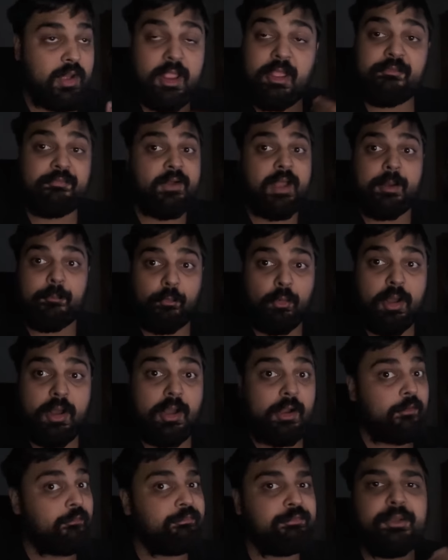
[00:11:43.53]
If I'm
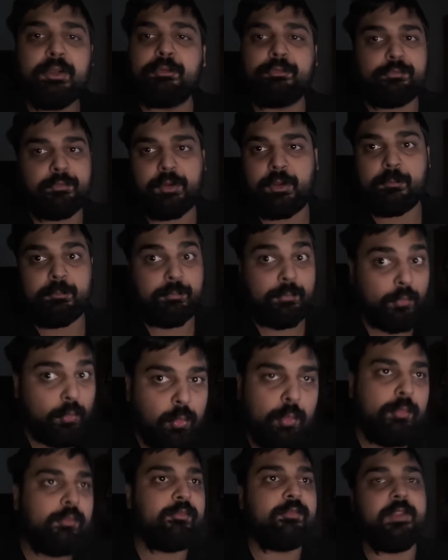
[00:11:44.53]
wrong, feel free to
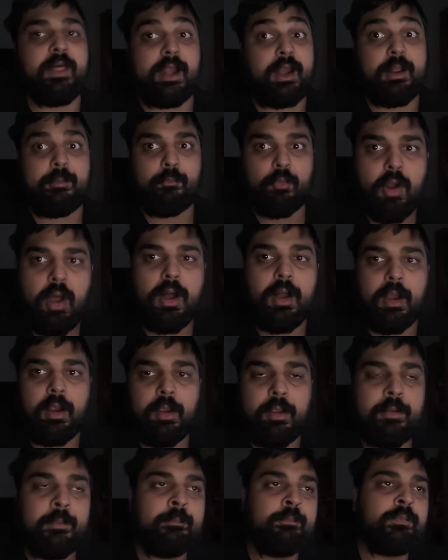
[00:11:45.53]
prove that I'm wrong.
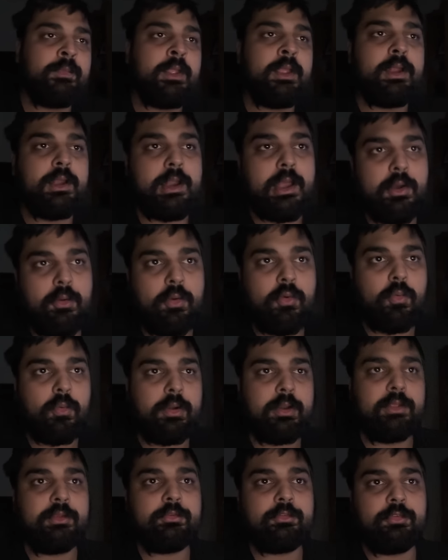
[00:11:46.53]
Now,
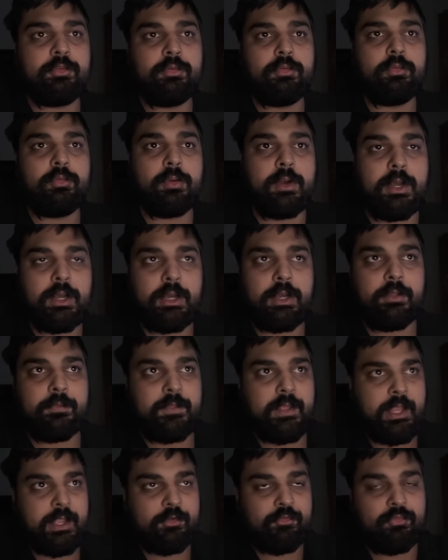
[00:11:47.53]
according to uh,
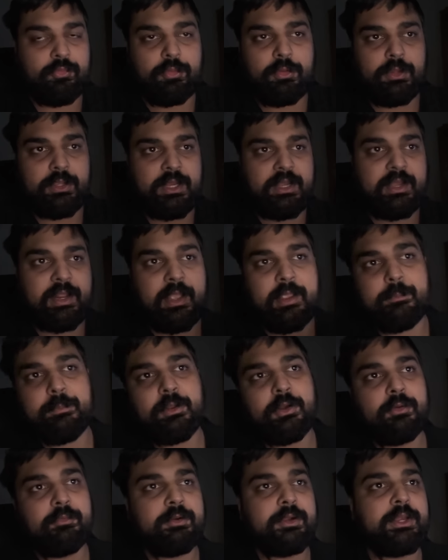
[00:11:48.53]
the actual indictment
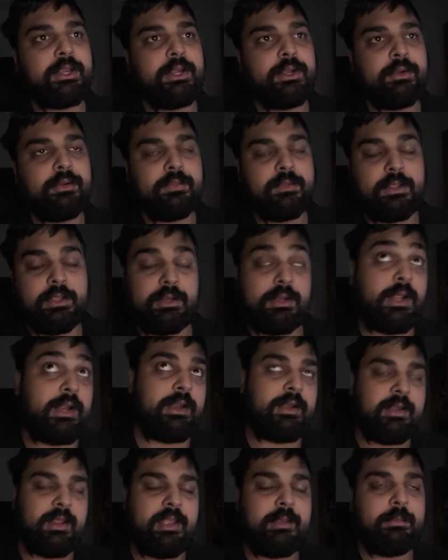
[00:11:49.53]
over here, the not
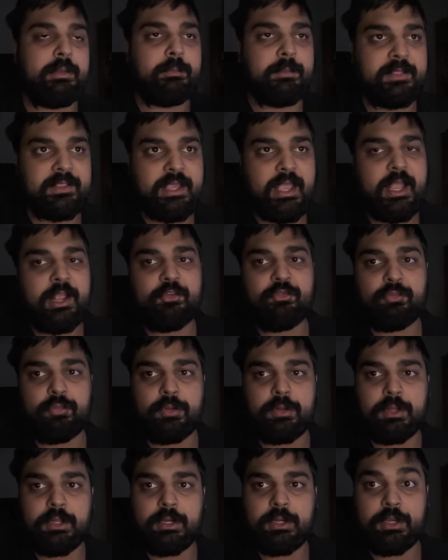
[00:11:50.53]
indictment, but the
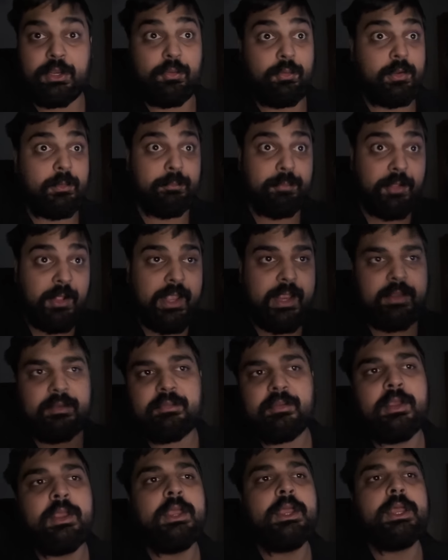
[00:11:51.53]
actual uh, you know complaint,
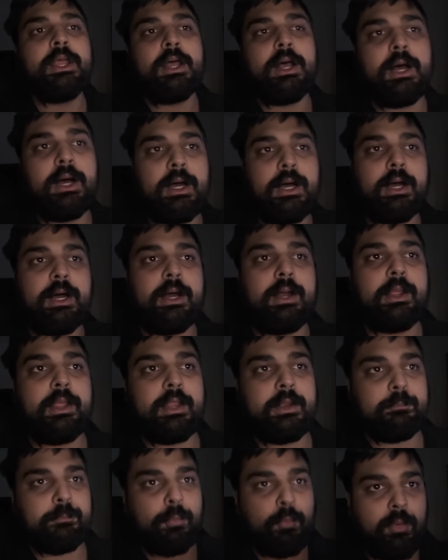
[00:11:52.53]
uh,
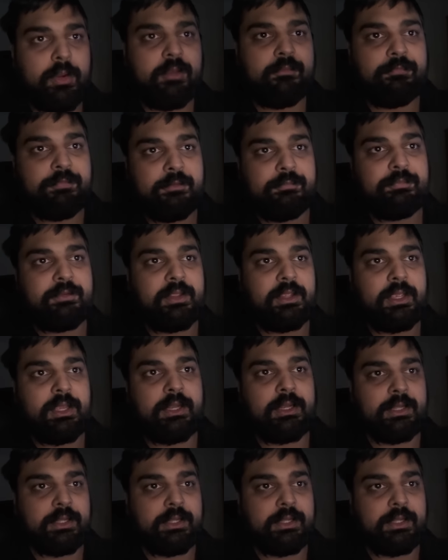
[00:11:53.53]
at point fifty, it